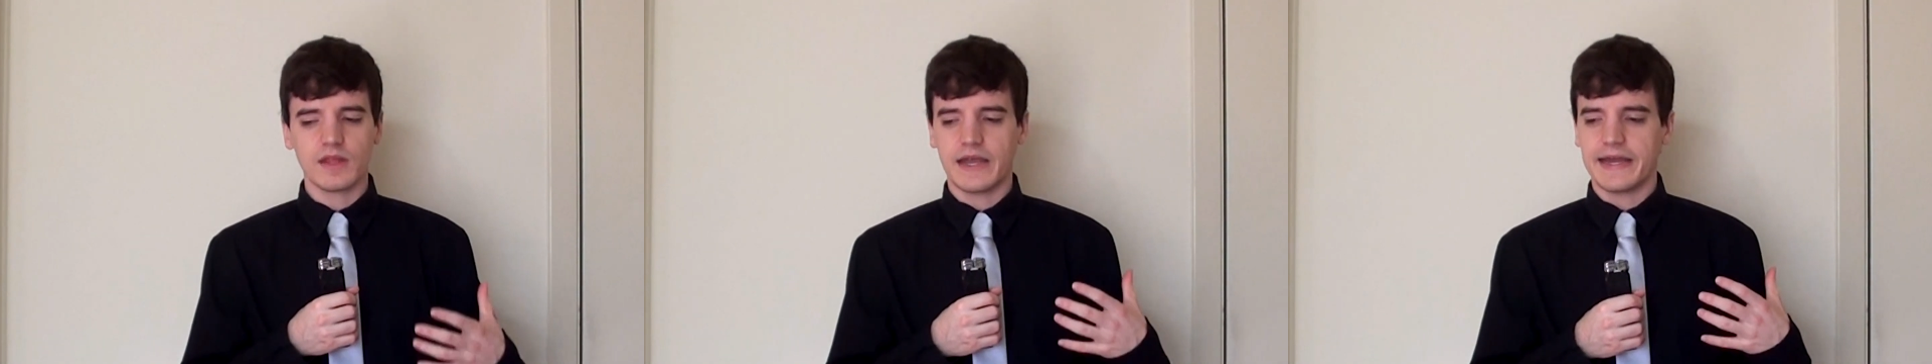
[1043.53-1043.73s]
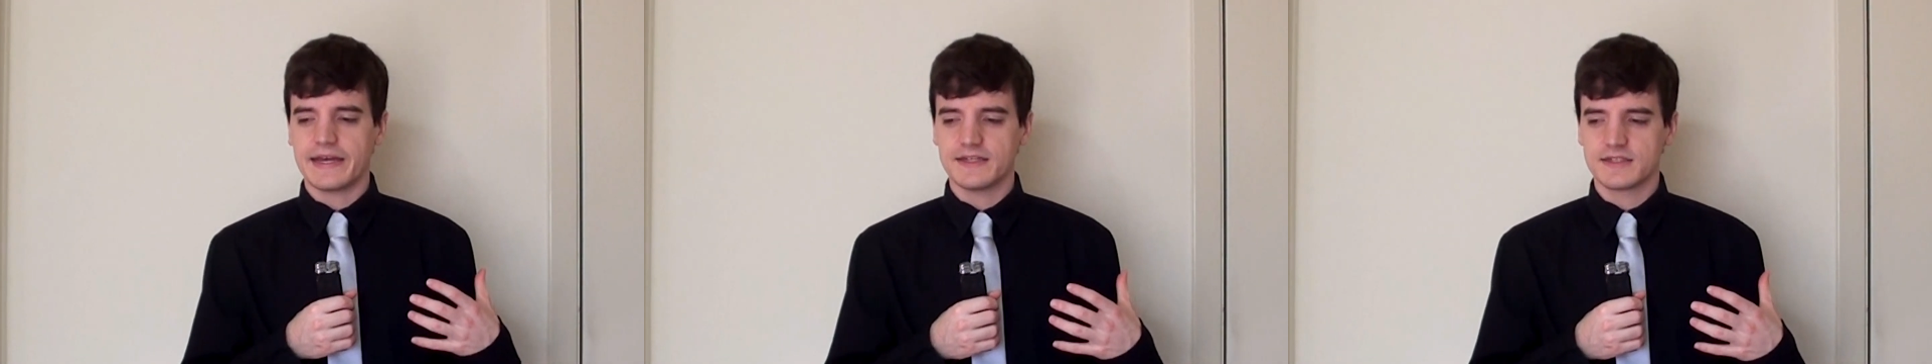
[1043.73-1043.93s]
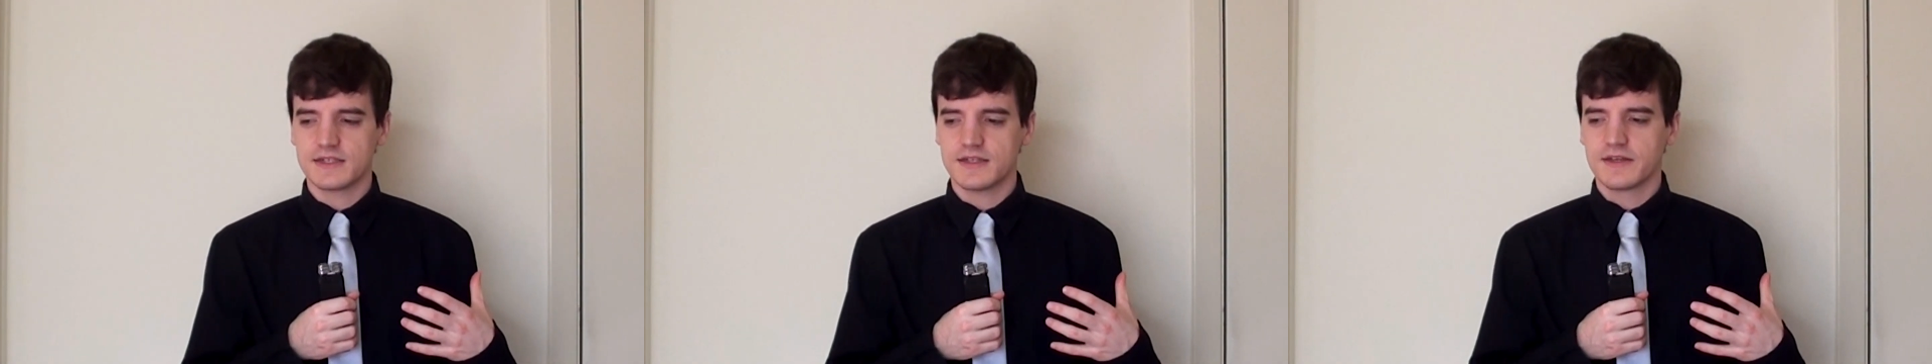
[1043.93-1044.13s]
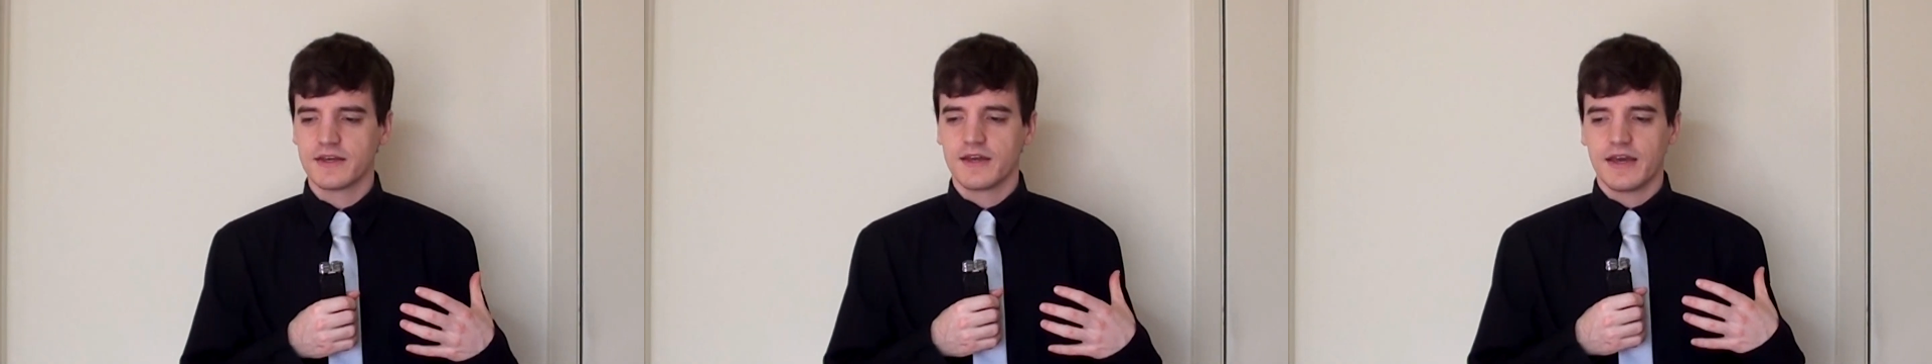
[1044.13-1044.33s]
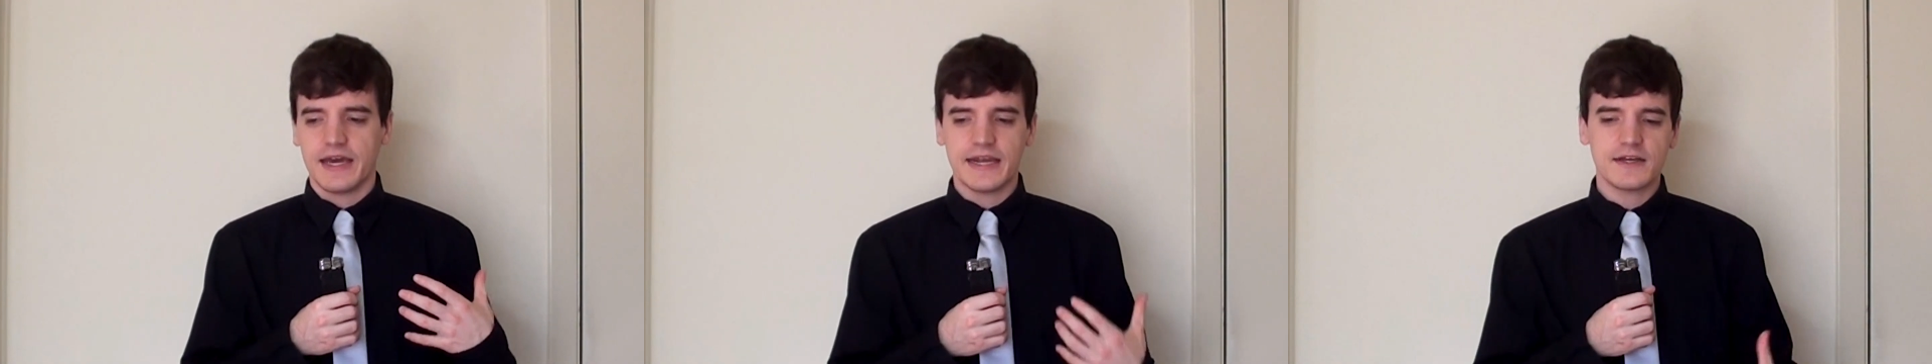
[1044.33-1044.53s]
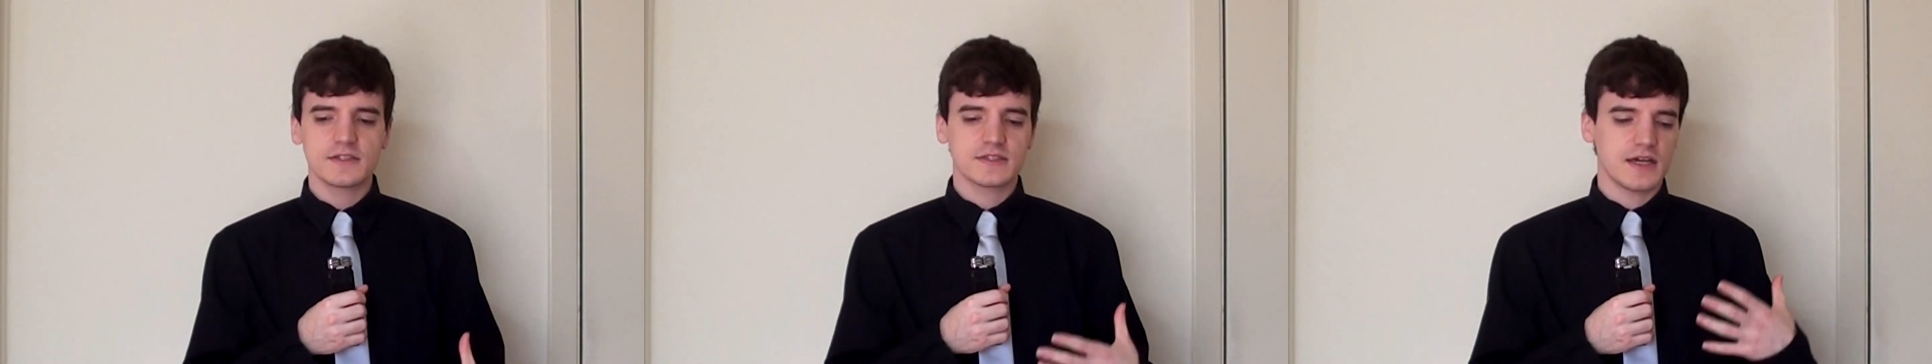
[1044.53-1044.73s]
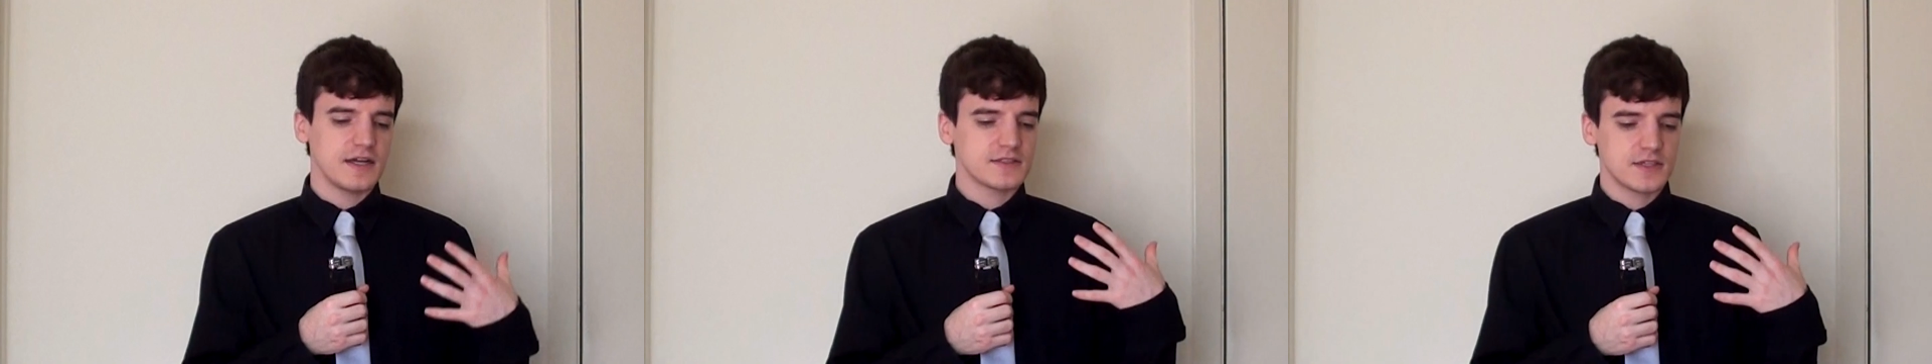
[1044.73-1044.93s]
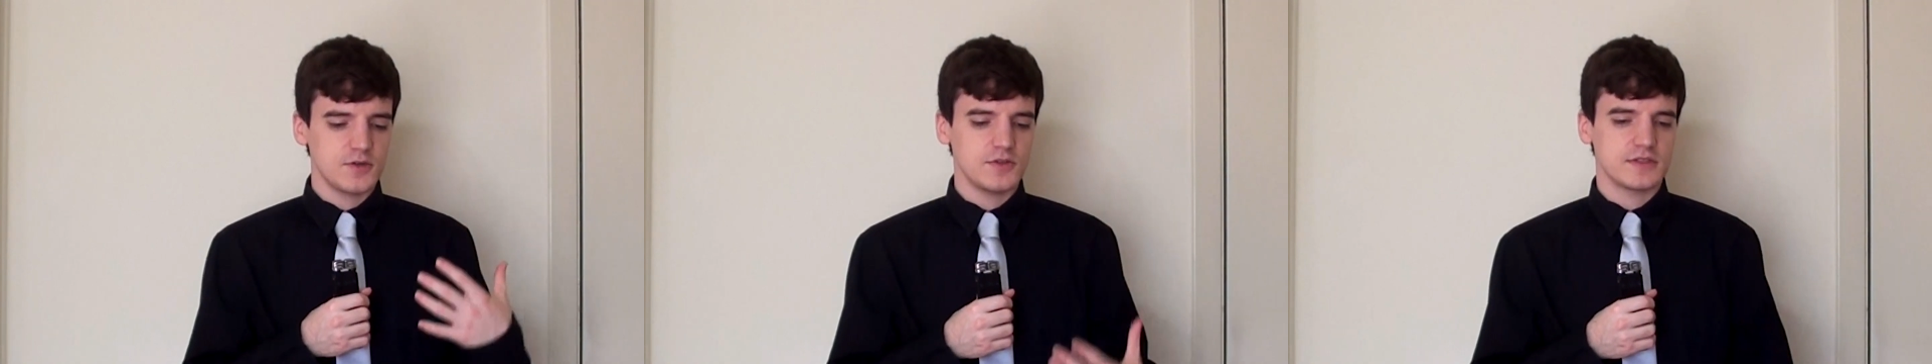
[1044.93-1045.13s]
And El
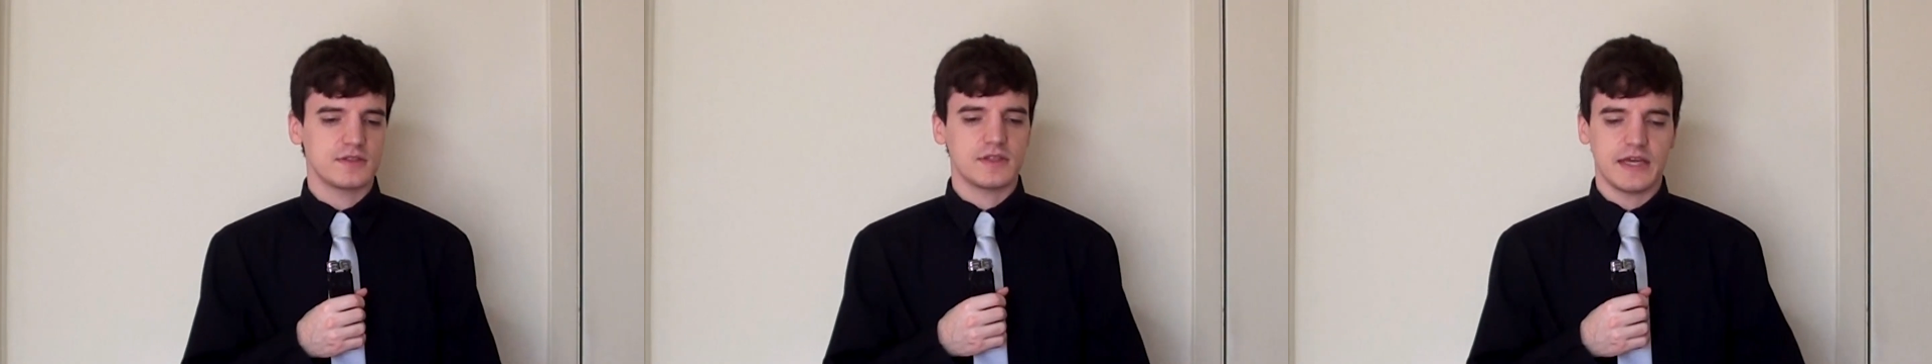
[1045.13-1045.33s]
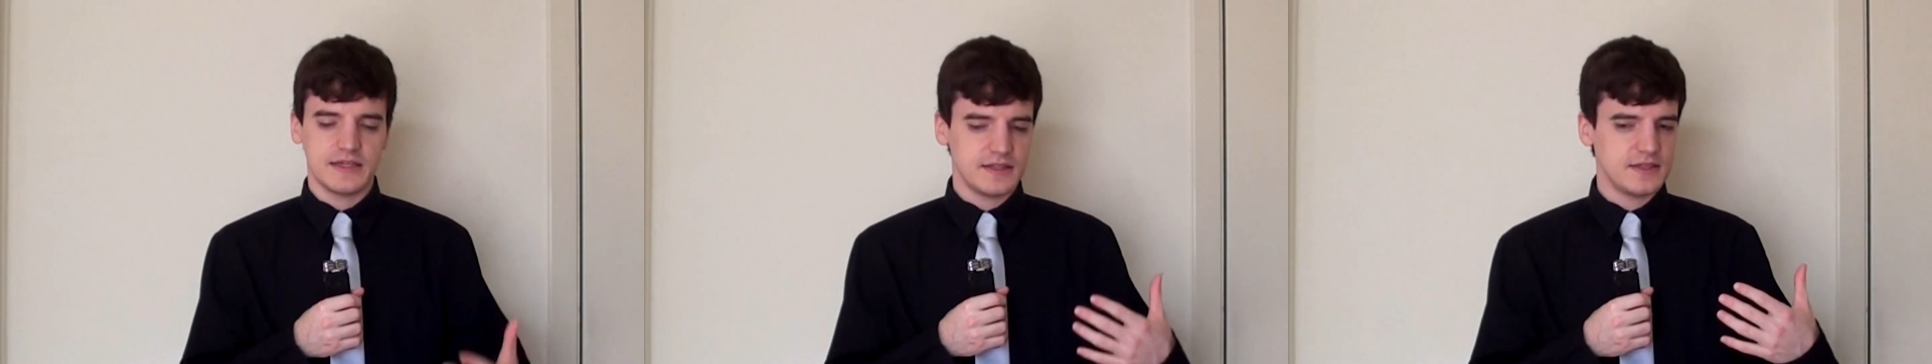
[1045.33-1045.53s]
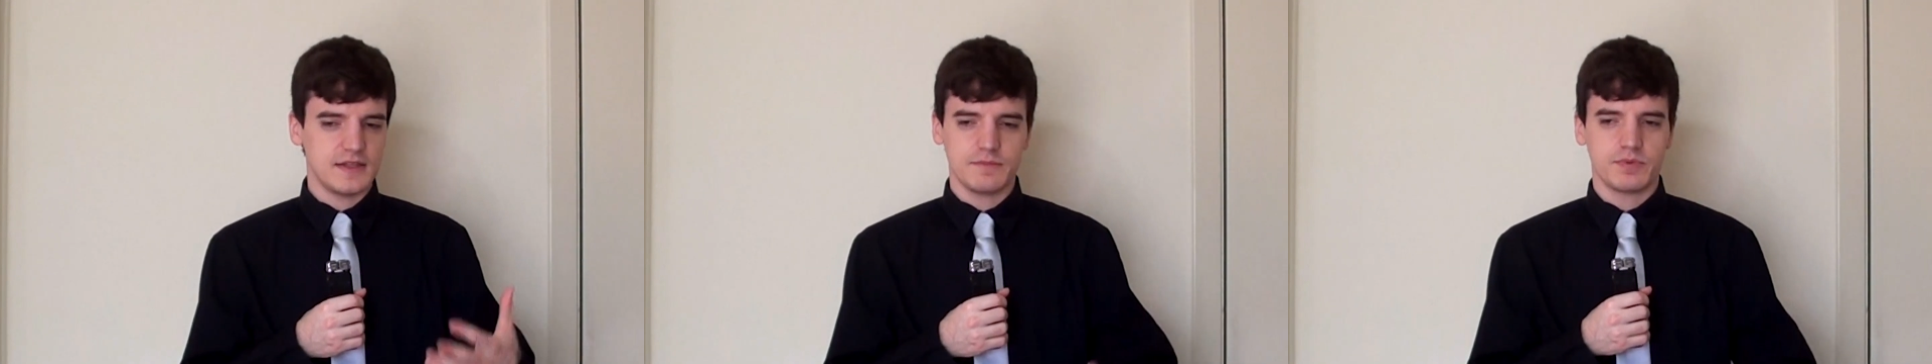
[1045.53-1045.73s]
Santo and